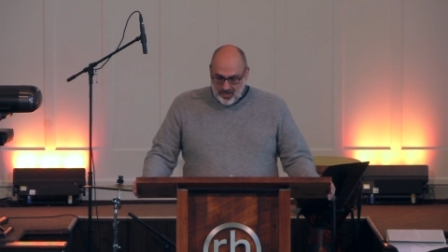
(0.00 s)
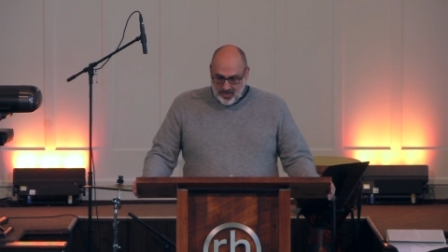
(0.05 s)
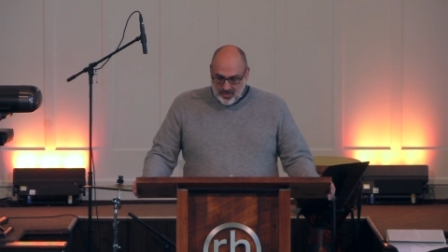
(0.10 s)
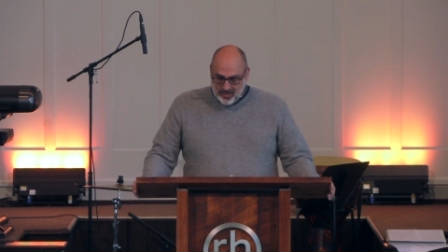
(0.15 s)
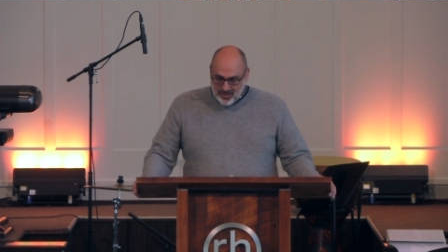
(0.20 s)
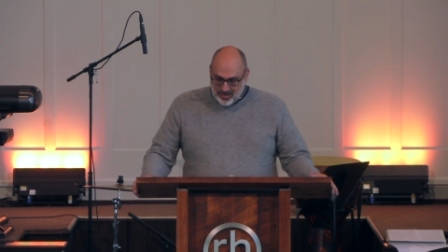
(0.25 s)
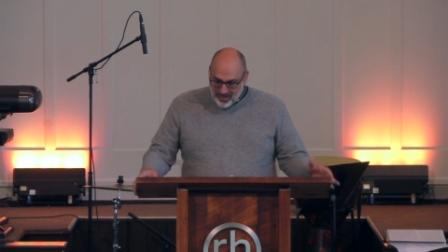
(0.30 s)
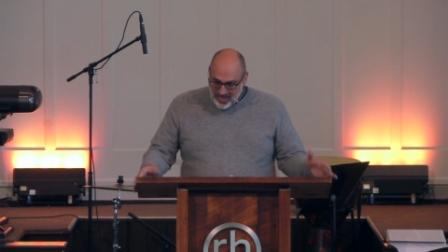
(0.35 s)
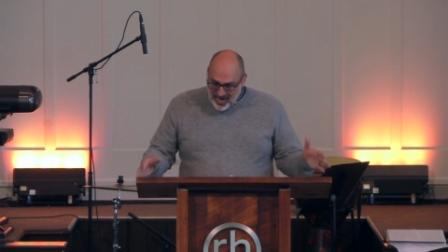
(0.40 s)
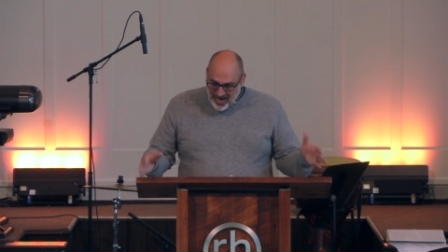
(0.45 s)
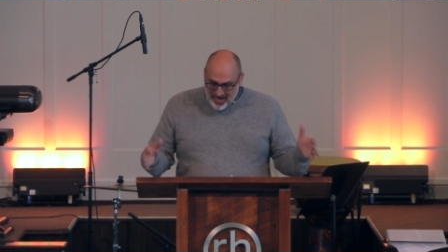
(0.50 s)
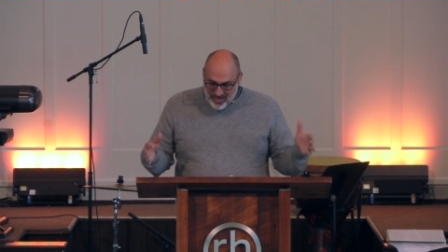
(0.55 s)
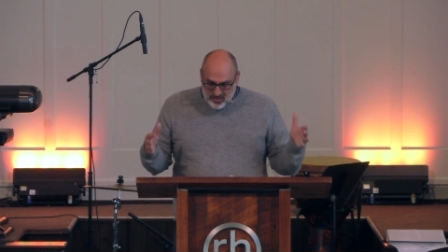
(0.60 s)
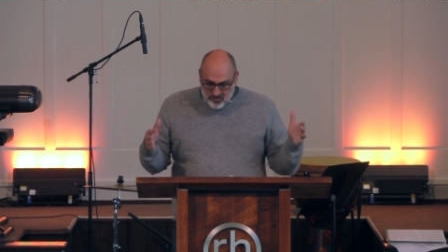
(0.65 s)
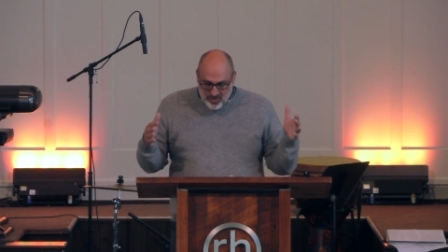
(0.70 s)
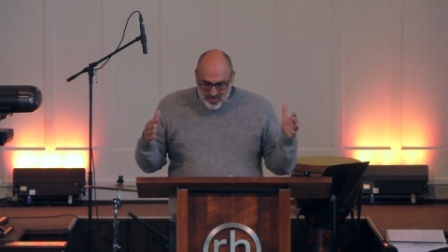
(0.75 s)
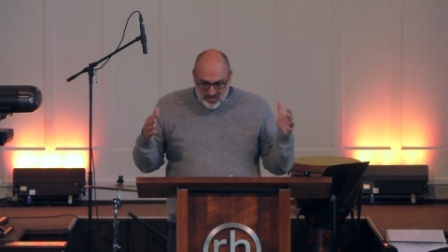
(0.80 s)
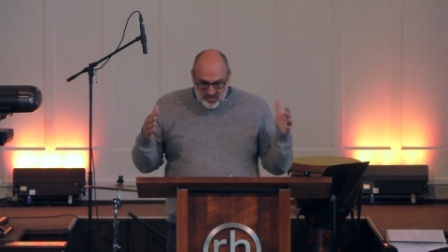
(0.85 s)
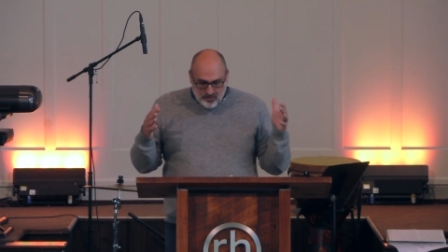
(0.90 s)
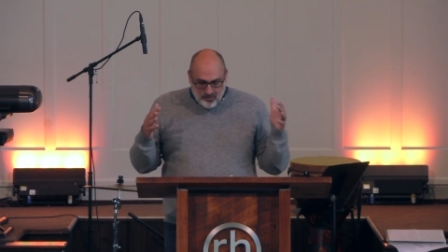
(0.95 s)
The light is
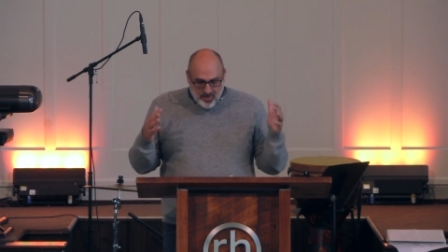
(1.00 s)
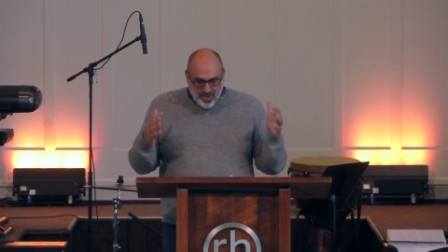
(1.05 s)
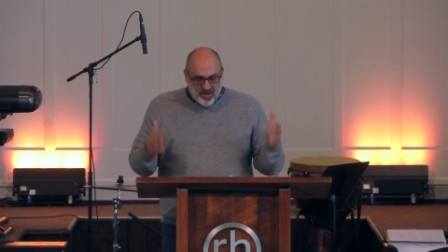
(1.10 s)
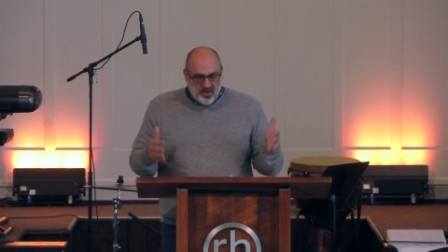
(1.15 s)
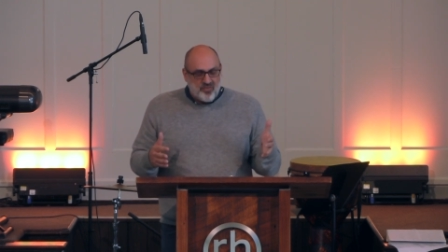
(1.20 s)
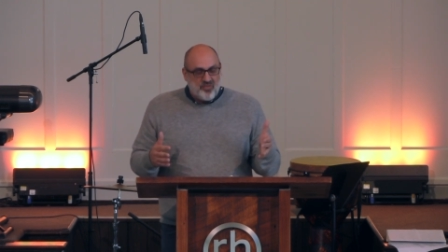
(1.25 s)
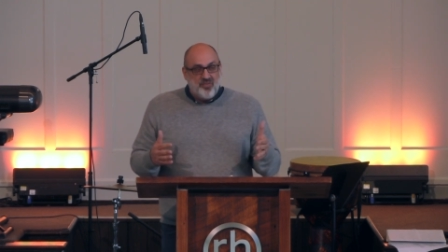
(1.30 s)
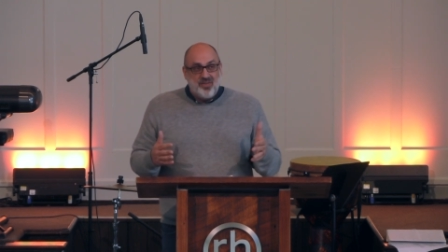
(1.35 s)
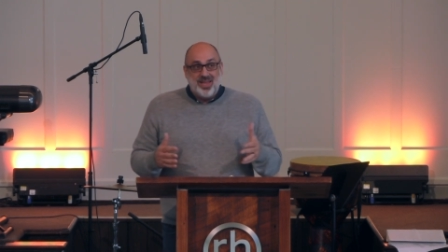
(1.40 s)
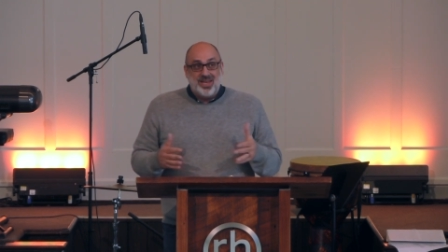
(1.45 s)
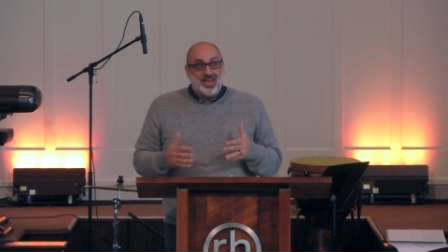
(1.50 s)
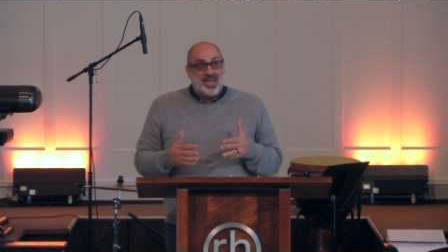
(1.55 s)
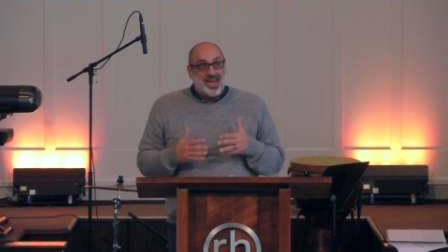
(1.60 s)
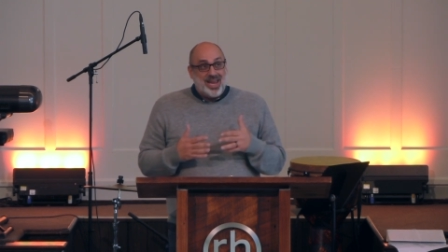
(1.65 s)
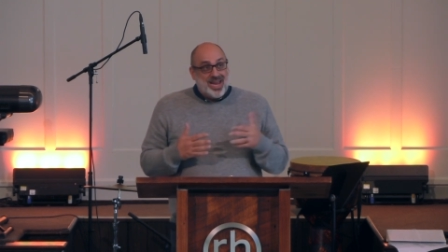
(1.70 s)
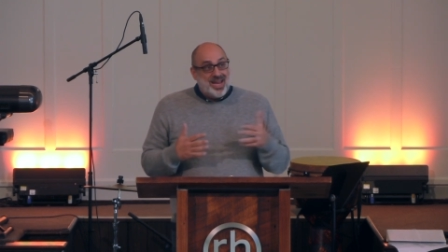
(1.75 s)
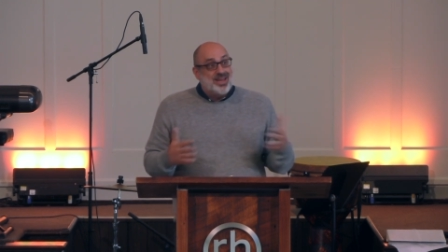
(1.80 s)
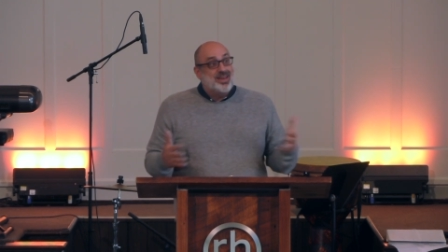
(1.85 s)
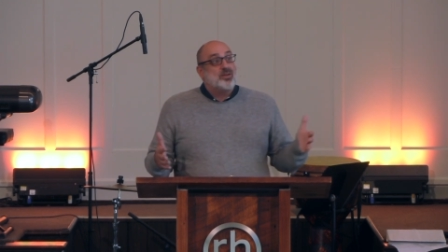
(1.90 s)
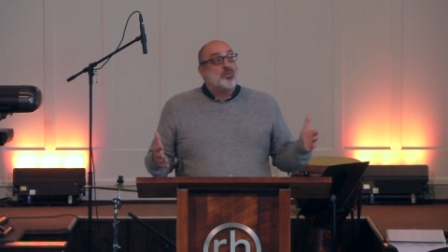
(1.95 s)
meant to benefit
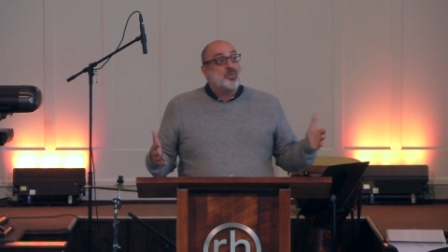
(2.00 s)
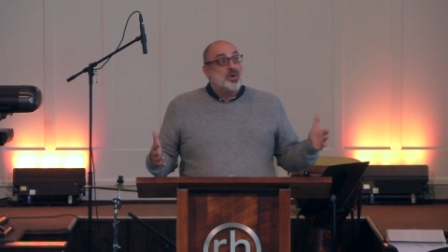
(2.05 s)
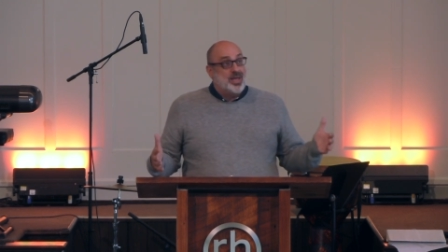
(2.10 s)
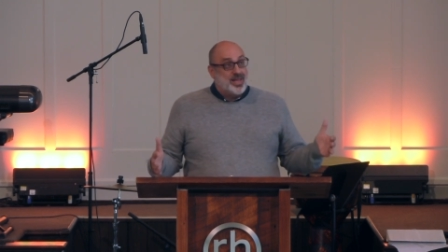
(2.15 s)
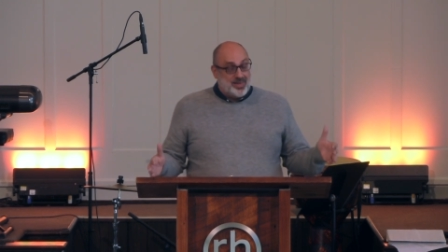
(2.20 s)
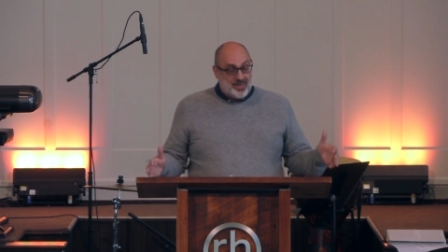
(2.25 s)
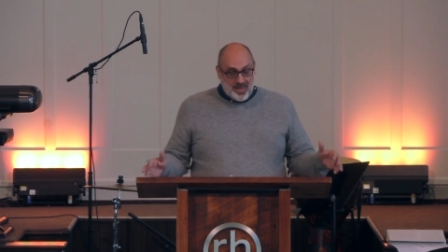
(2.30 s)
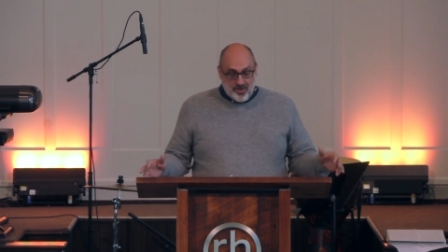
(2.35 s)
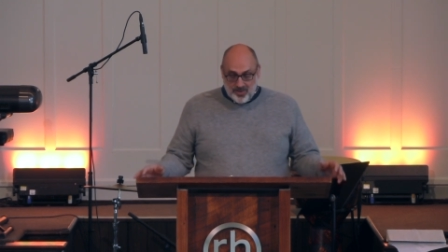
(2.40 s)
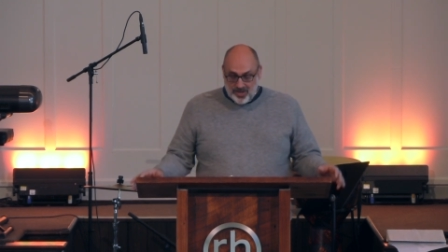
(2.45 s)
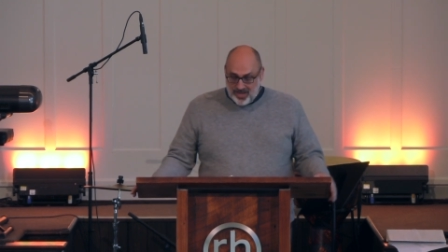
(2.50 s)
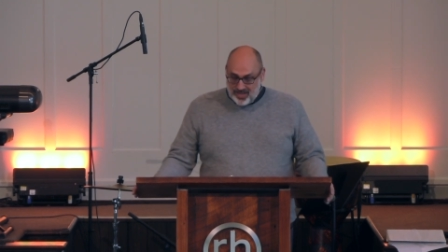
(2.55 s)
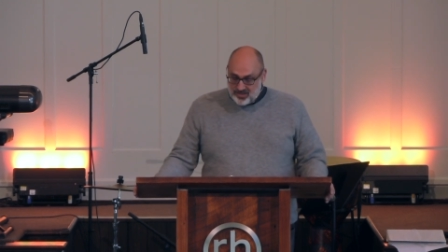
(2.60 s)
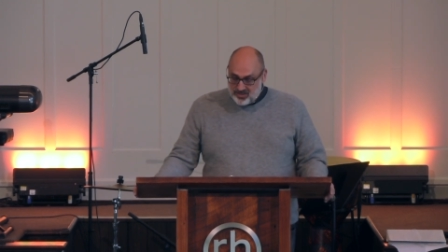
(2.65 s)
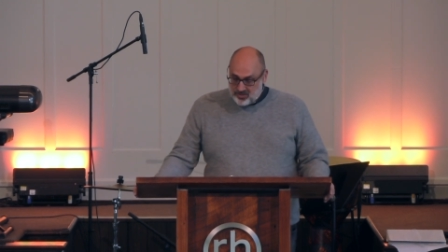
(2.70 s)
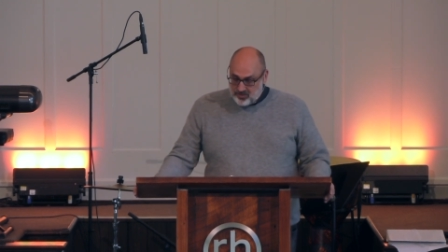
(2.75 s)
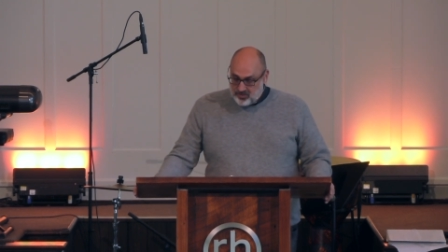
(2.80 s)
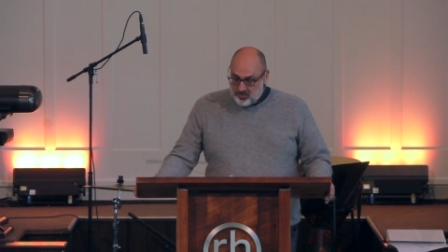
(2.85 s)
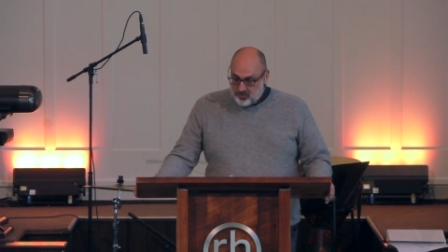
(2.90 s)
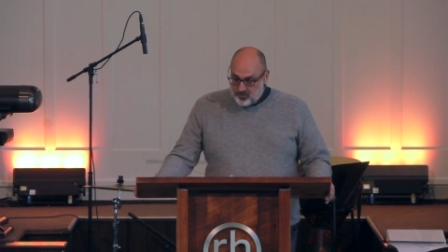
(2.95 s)
anyone that would
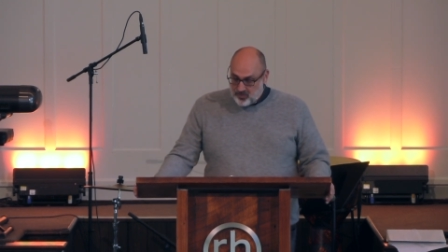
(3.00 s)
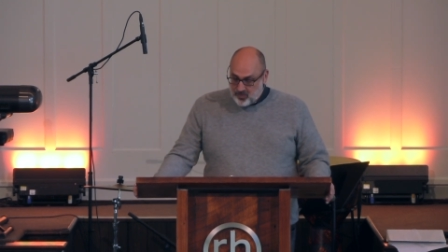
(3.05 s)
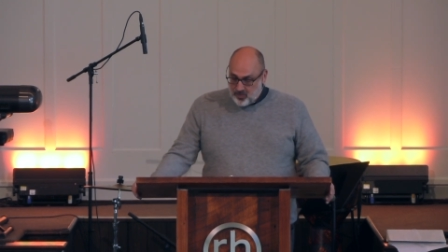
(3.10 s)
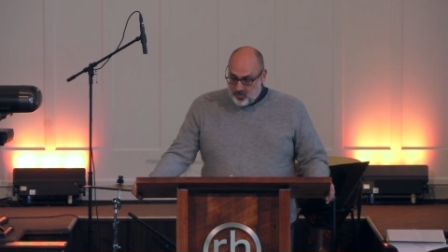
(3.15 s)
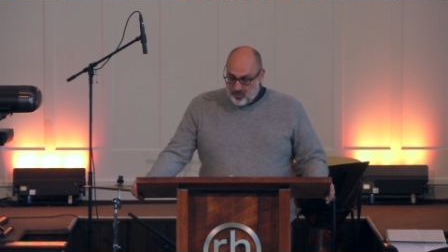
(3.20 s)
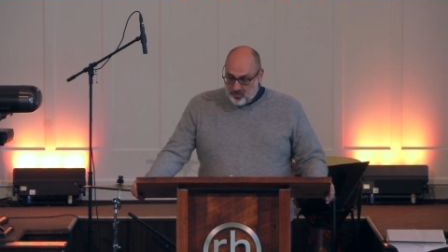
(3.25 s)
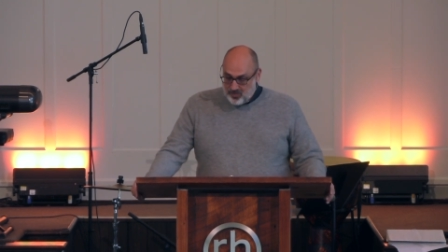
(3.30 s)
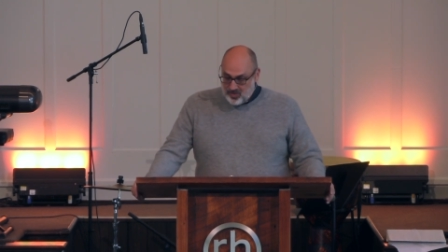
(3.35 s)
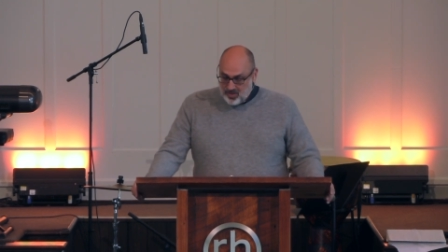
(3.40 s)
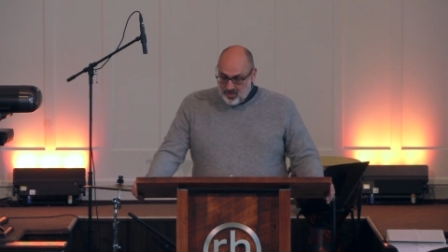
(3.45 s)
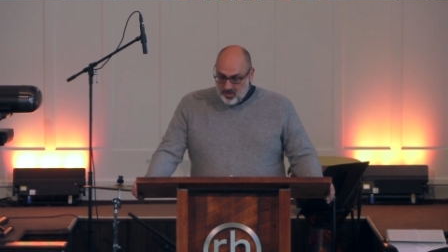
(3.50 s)
enter the room.